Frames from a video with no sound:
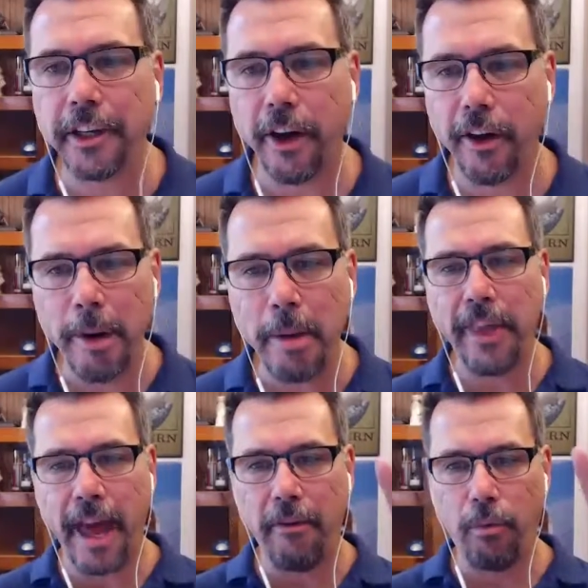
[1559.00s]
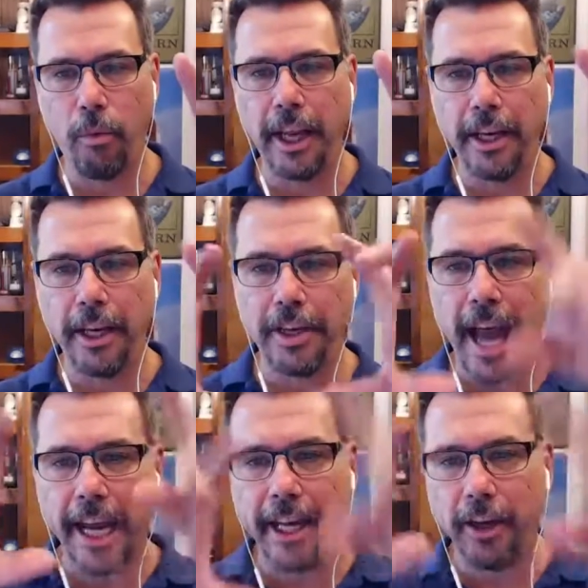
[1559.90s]
I remember that really
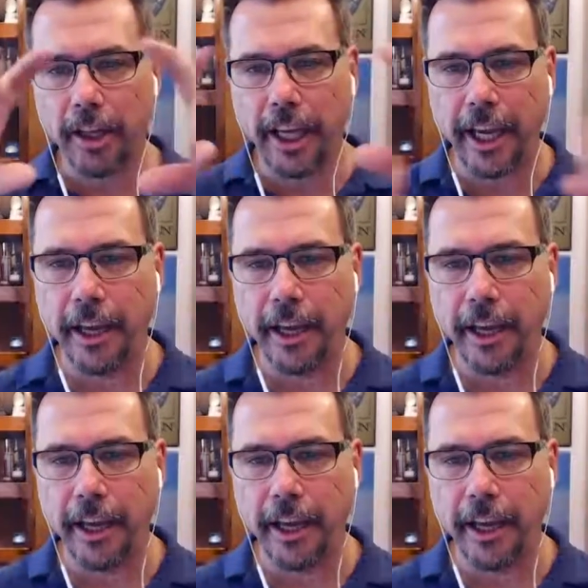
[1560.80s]
jagged-looking,